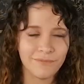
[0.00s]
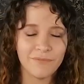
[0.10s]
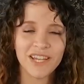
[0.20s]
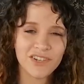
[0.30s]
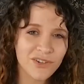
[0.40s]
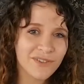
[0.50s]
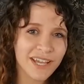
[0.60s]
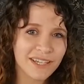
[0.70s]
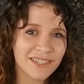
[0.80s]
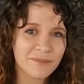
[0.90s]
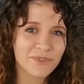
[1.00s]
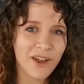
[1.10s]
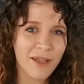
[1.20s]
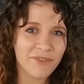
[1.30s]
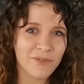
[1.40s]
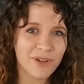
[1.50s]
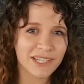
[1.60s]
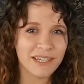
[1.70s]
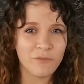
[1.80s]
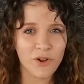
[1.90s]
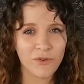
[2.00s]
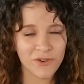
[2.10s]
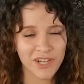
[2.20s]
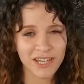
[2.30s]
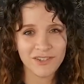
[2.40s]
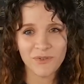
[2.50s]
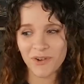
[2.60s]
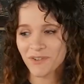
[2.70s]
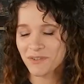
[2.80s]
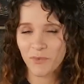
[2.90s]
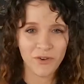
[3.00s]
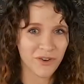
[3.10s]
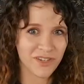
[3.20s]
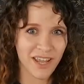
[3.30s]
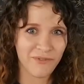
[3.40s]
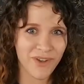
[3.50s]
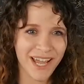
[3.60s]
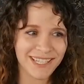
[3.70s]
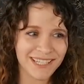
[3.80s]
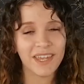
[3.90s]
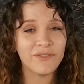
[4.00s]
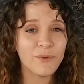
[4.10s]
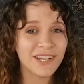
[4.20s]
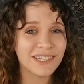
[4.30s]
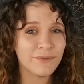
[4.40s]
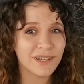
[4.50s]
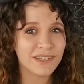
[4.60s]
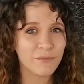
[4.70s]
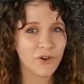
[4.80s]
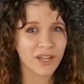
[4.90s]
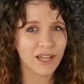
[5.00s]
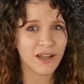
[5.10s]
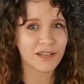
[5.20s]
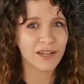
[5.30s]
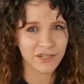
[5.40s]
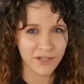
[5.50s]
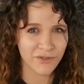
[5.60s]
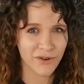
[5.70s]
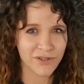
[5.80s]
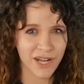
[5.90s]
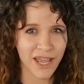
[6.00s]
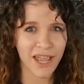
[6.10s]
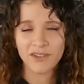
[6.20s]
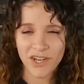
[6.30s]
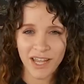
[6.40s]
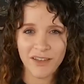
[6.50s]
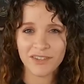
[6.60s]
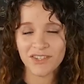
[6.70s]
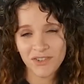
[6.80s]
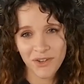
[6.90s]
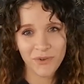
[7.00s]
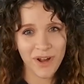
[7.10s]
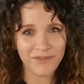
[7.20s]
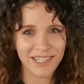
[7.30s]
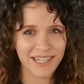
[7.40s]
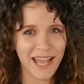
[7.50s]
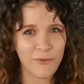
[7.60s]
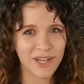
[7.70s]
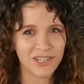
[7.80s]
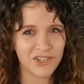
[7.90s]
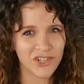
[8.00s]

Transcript: Make sure you like and subscribe if you want to see more crochet tutorials and more crochet advice. If you want to see what else I'm working on, not just crochet, check out the Studio Crafty Side Quests